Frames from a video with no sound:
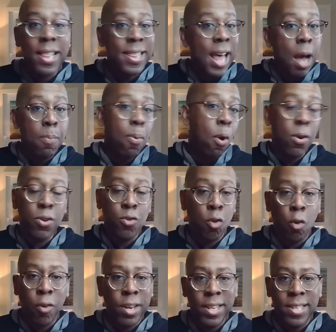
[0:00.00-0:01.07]
That part is
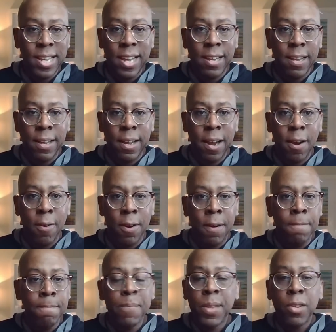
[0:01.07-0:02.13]
already taken care
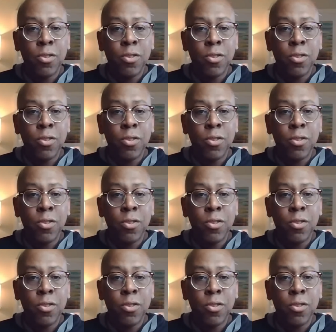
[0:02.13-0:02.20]
of.